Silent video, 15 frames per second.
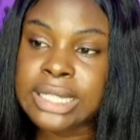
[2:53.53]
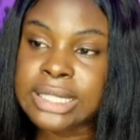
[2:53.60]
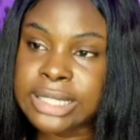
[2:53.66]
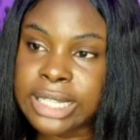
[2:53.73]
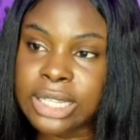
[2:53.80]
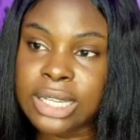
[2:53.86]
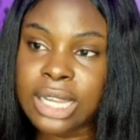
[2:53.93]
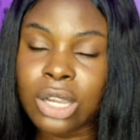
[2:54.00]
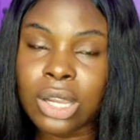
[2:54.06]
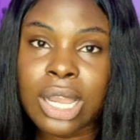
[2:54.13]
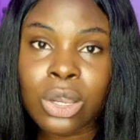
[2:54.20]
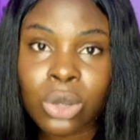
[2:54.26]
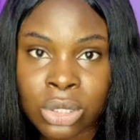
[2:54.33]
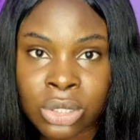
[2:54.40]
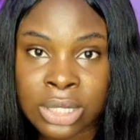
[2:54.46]
Then you can,
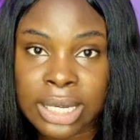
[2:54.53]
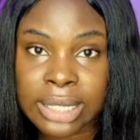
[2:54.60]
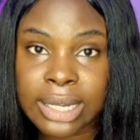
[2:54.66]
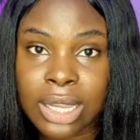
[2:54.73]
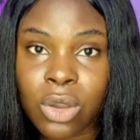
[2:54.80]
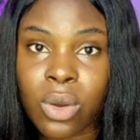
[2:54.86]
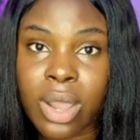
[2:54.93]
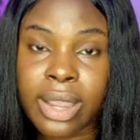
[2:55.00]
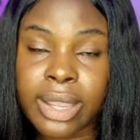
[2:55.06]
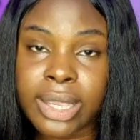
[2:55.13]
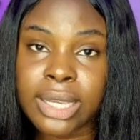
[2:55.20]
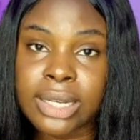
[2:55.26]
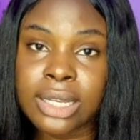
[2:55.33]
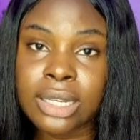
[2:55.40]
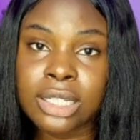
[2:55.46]
go, you can now go
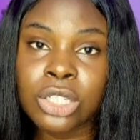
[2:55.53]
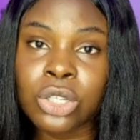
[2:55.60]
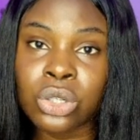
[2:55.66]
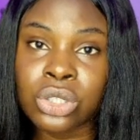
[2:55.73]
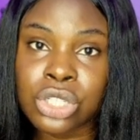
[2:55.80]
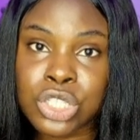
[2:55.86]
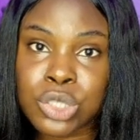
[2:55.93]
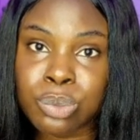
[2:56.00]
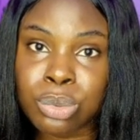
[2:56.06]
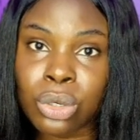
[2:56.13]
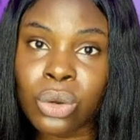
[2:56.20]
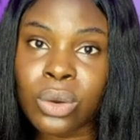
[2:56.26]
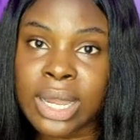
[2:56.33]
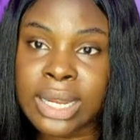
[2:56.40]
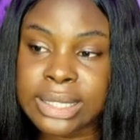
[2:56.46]
ahead and click on
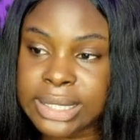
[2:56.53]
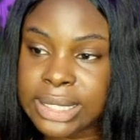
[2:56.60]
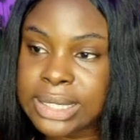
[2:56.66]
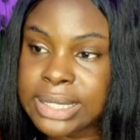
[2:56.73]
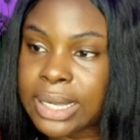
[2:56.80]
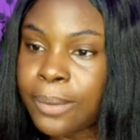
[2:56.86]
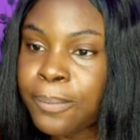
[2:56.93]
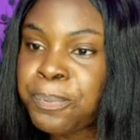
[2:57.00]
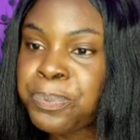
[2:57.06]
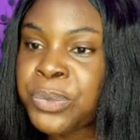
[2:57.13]
explore and data.